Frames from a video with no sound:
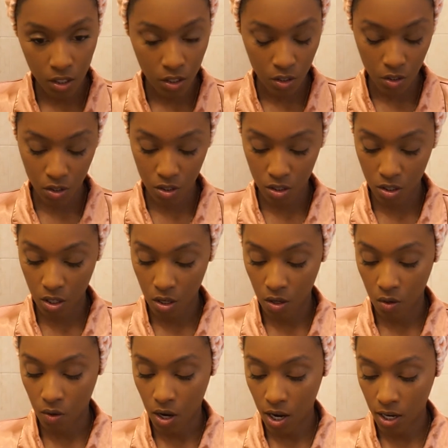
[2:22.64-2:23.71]

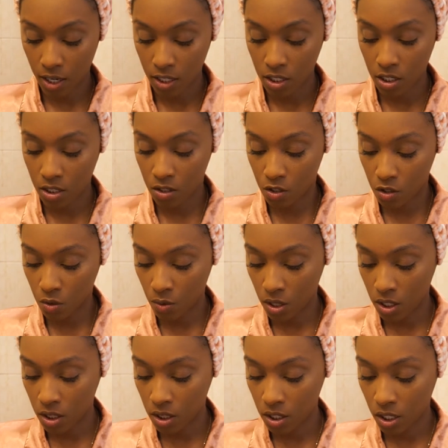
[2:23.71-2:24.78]
So I just do a
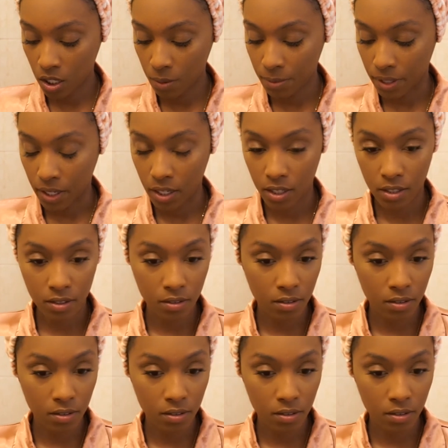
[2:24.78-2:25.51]
little bit